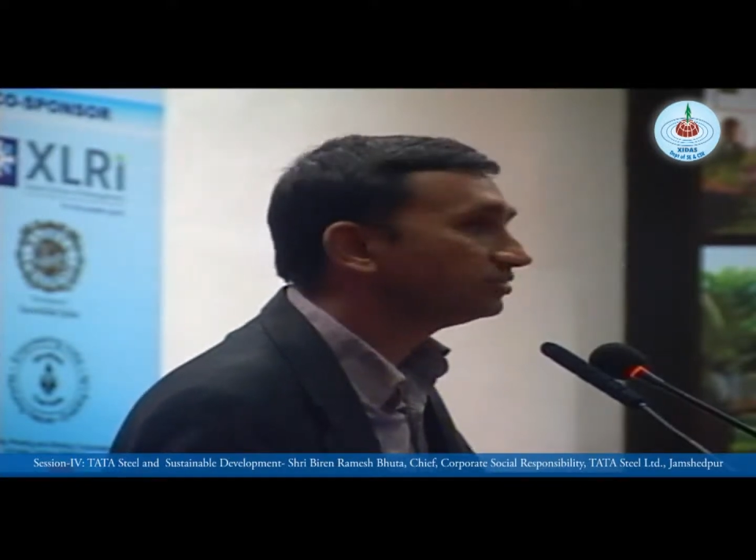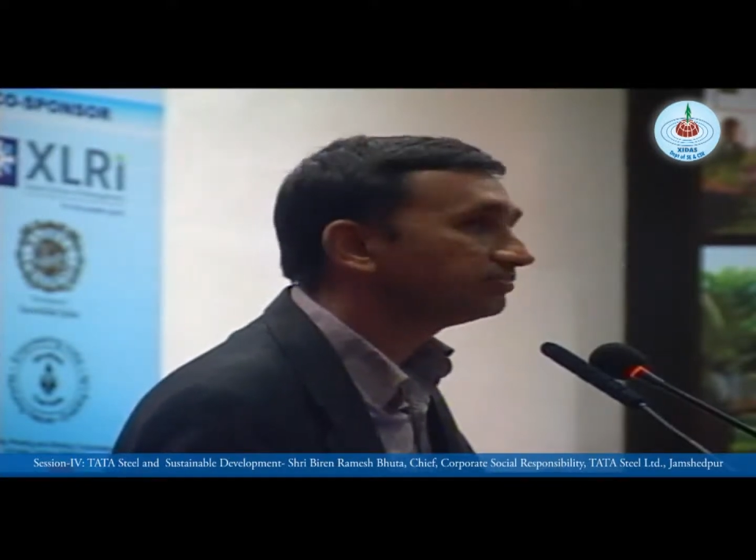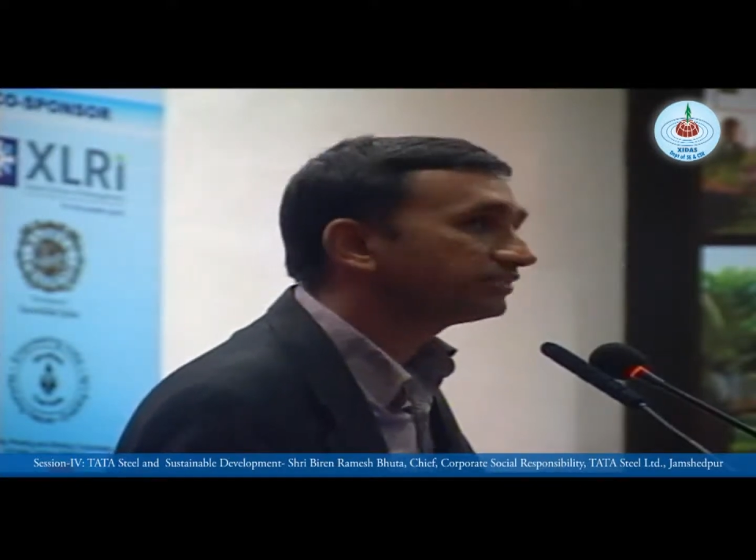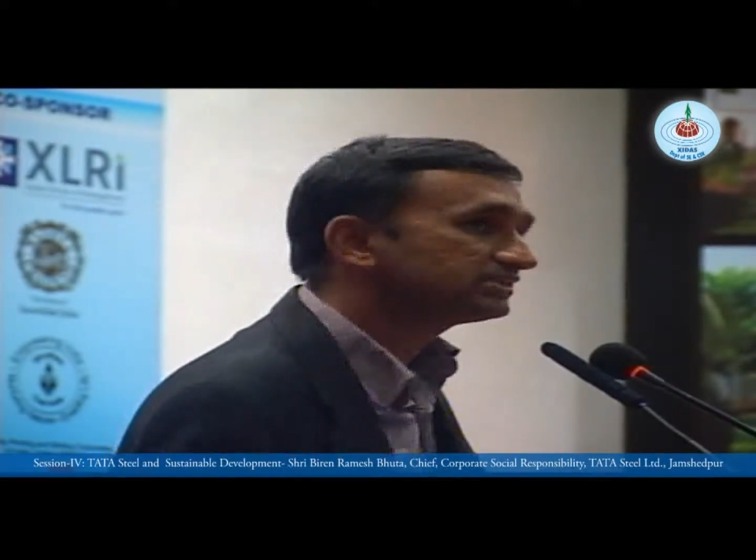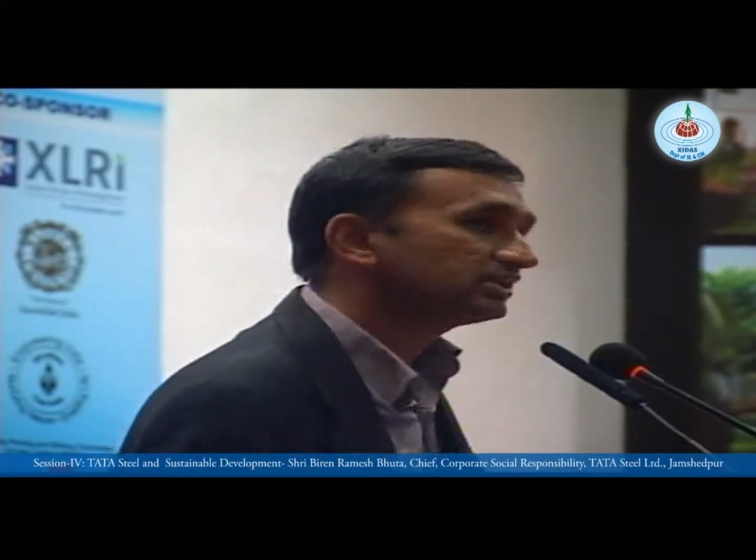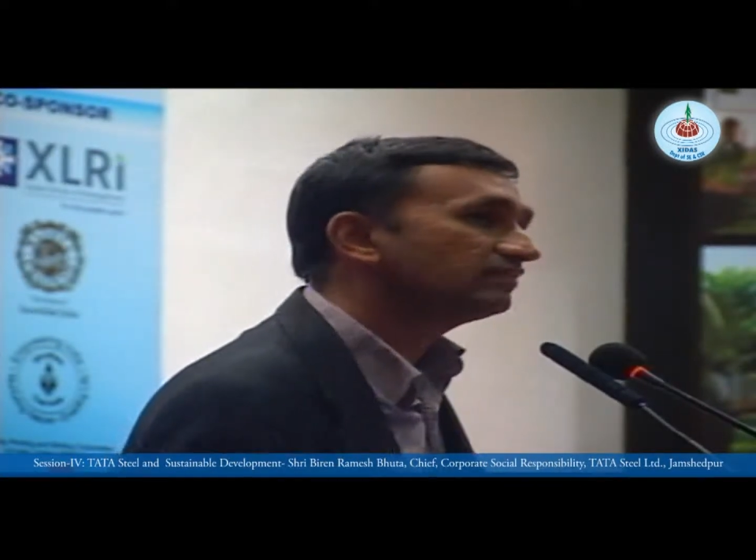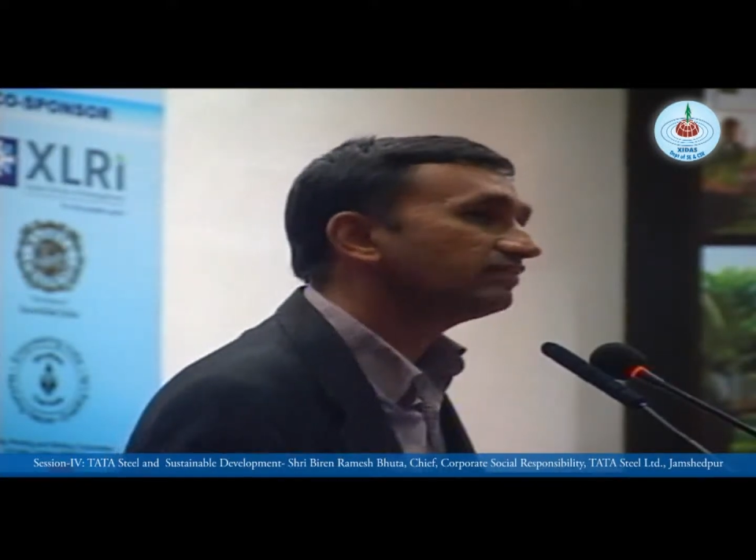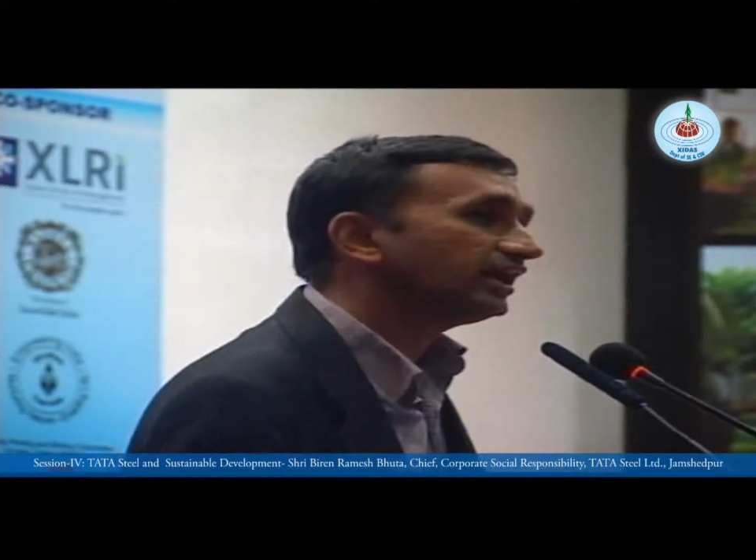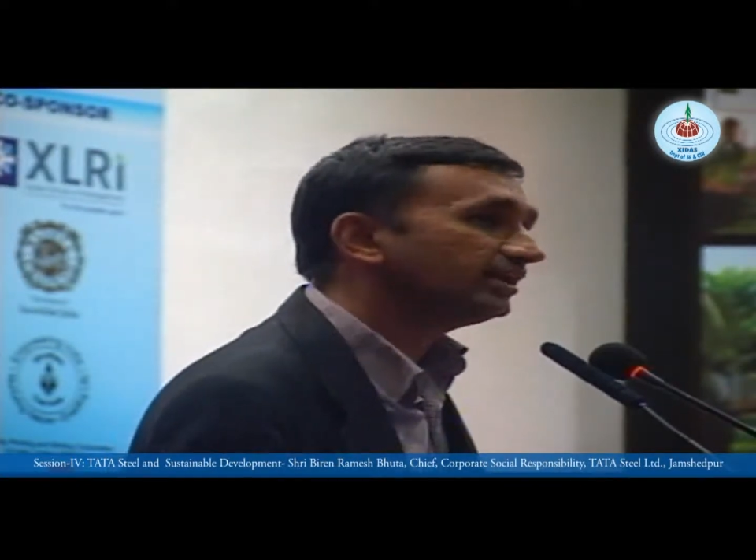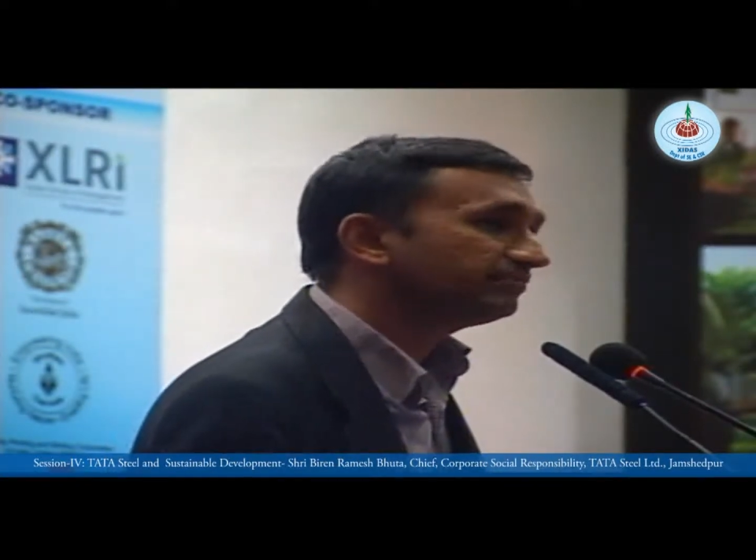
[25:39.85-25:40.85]
preserve
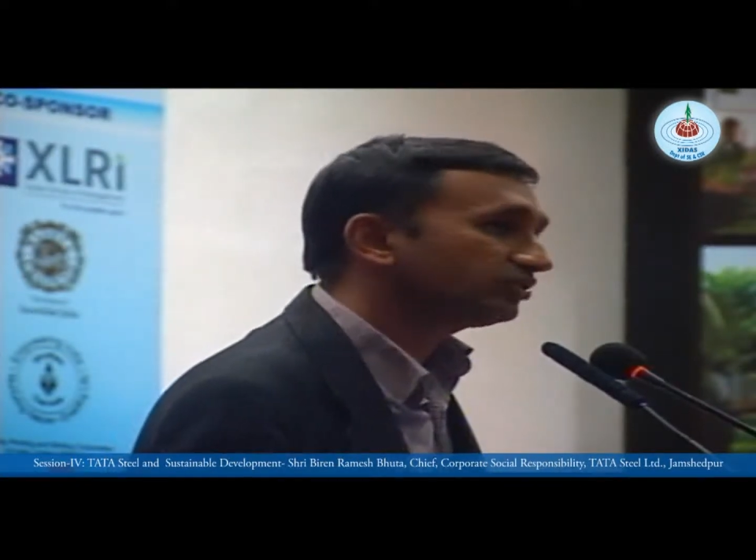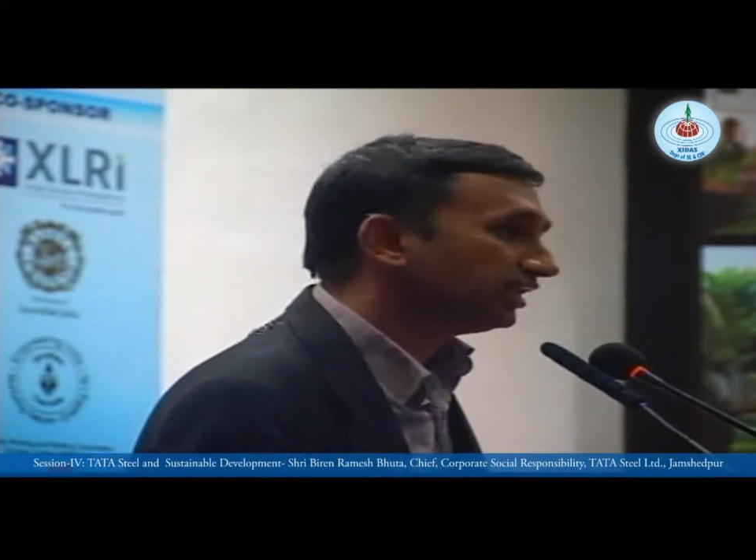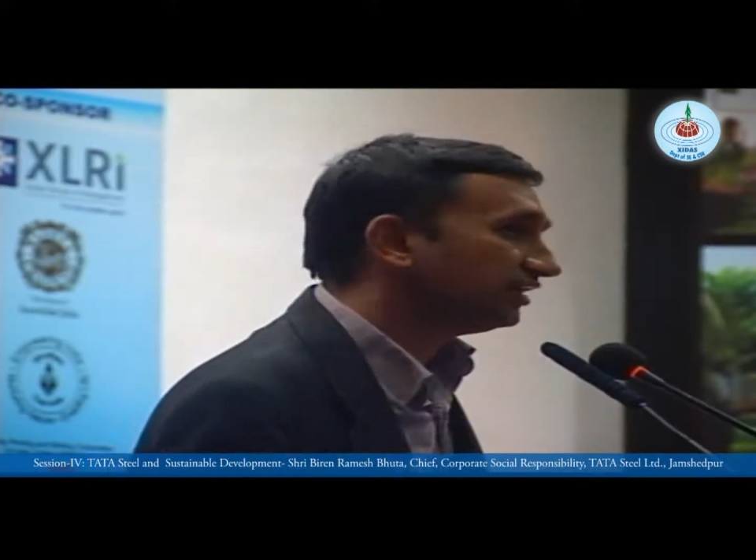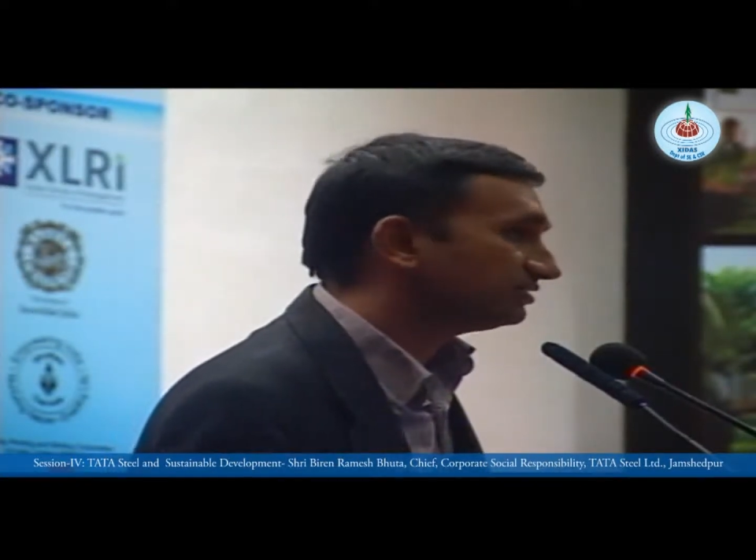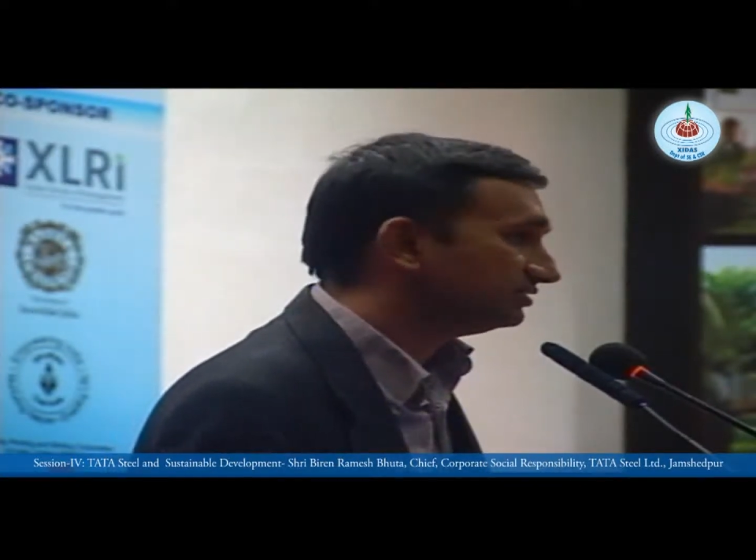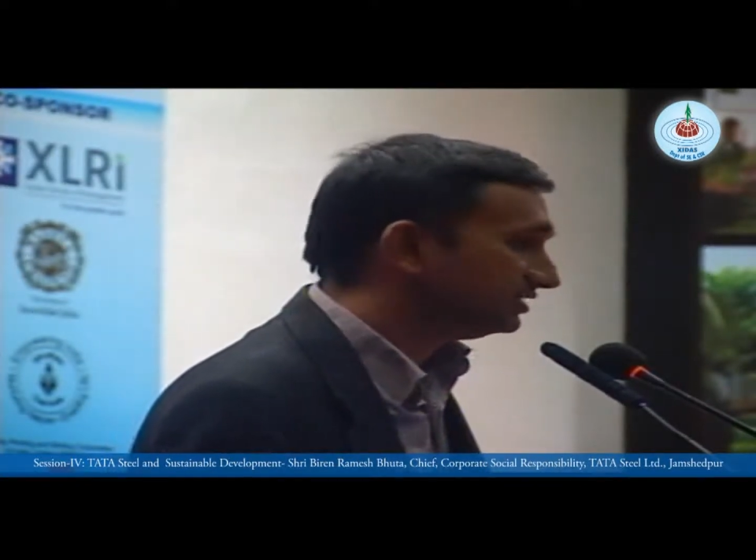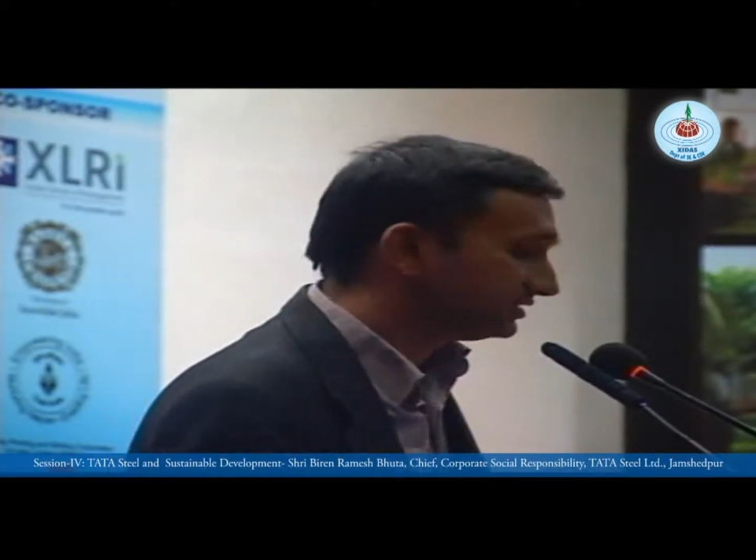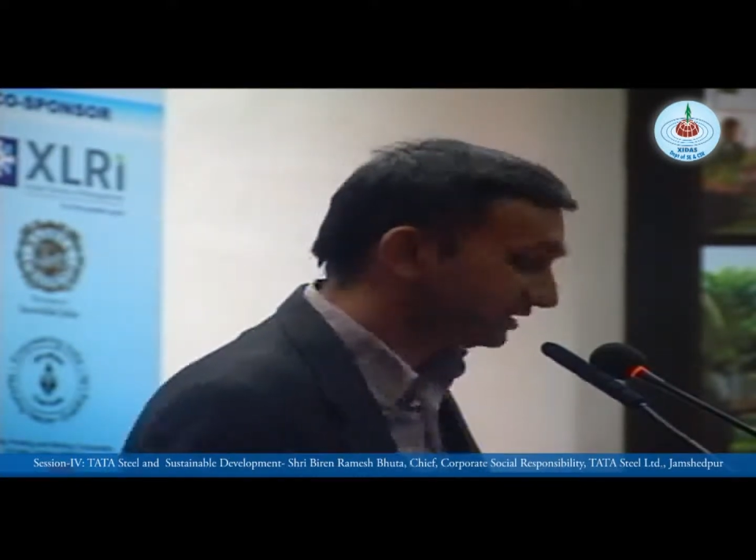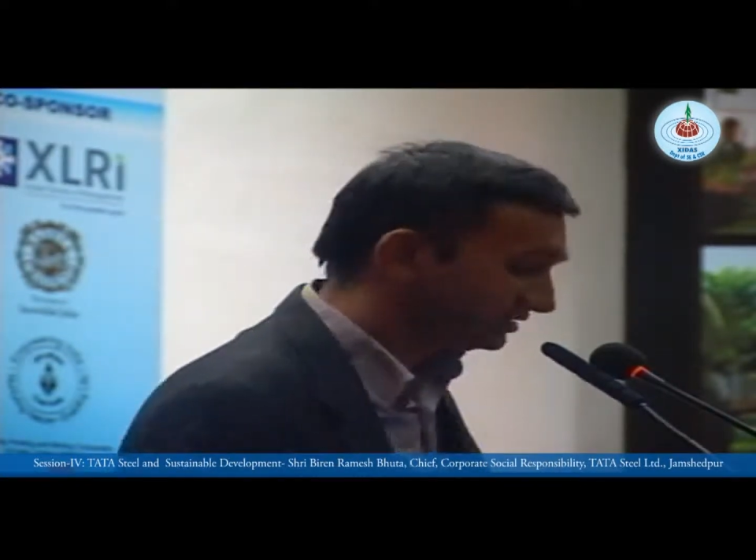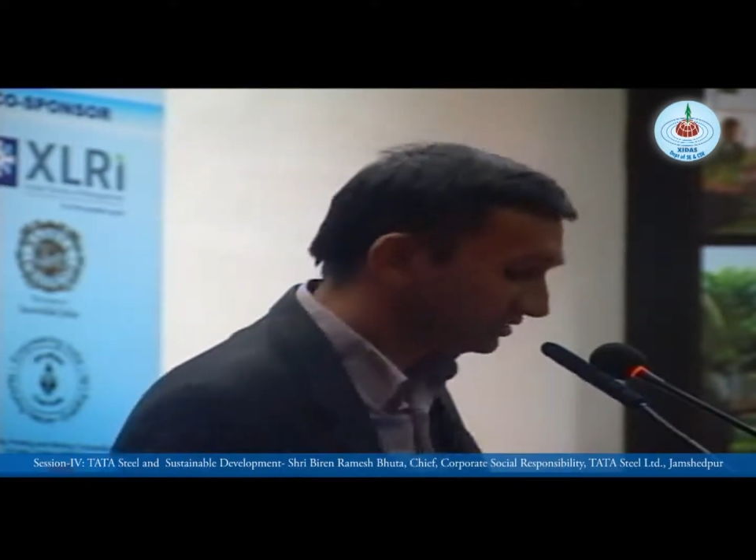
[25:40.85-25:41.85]
and protect these
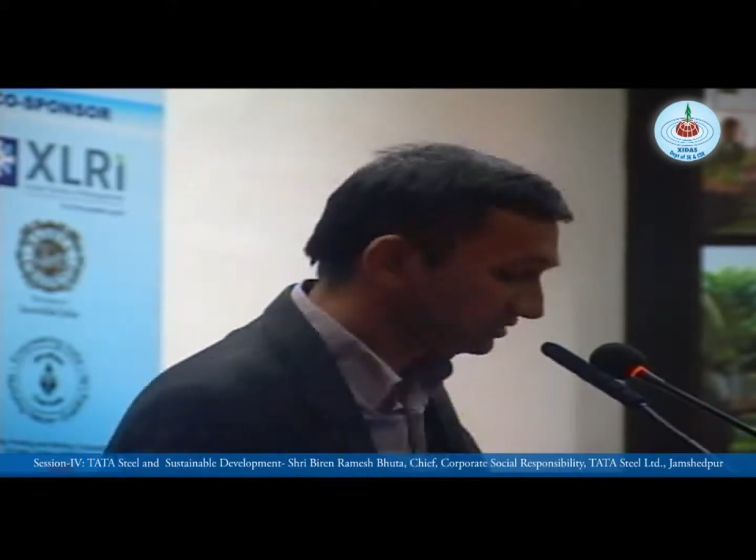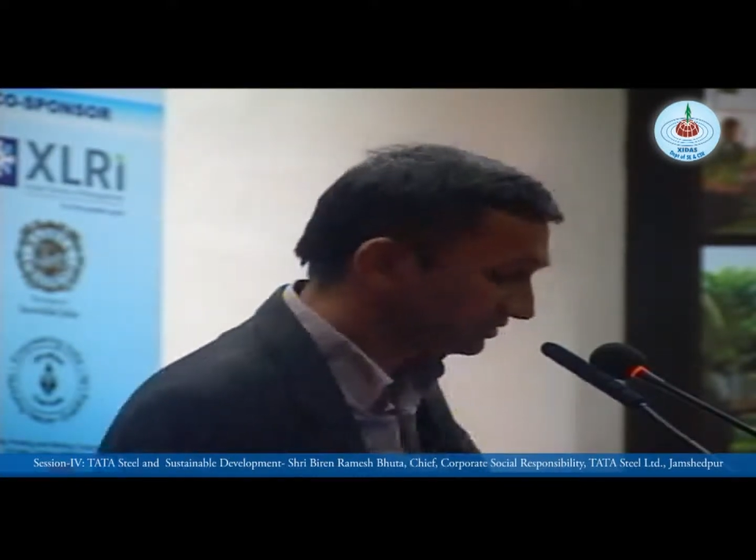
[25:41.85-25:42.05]
cultures.